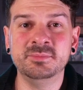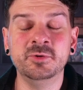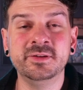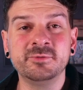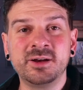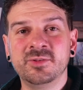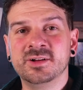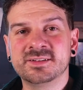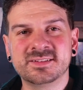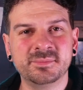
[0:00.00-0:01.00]
moving right
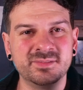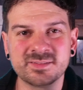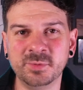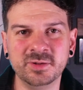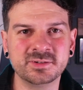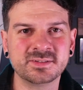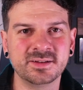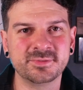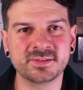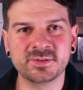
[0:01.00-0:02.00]
along to some of the smaller
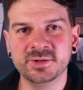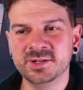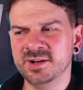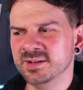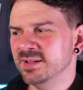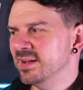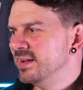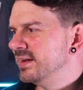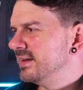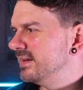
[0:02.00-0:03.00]
stuff that's going on.
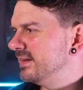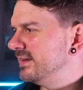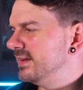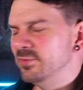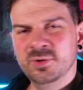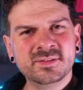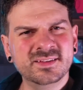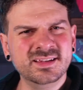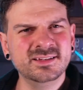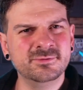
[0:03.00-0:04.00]
It looks
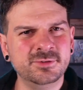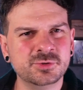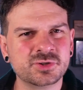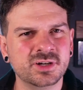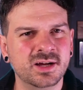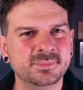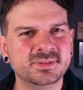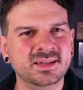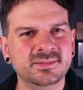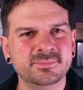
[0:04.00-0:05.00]
like in a future
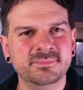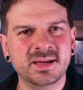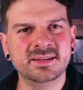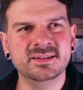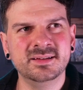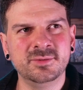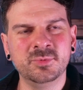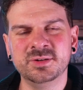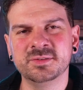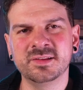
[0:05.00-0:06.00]
update, Meta and
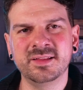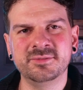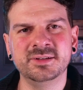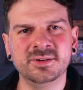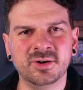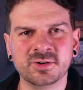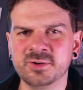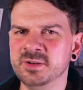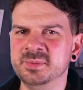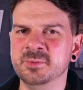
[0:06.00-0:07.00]
Windows 11 are
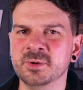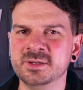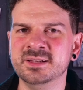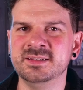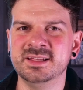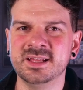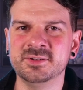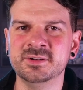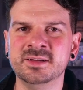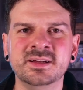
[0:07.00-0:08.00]
going to be working
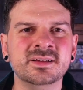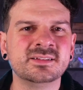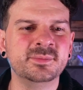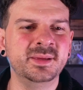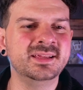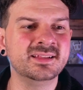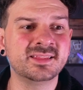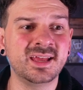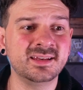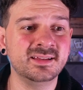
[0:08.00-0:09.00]
together to make it
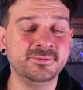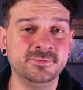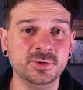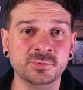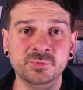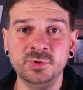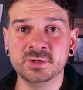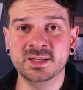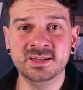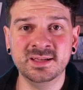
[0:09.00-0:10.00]
that if you're
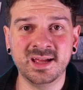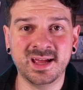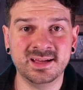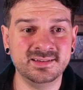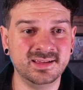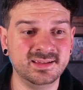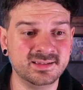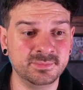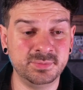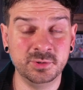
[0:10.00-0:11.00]
looking at a
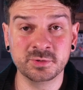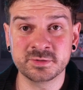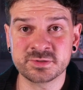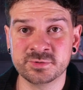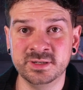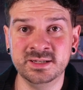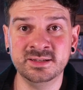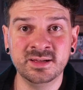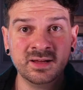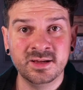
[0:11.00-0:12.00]
computer
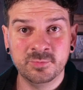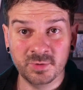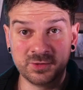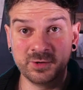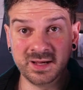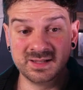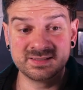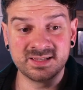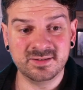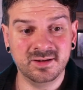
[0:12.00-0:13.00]
screen with your headset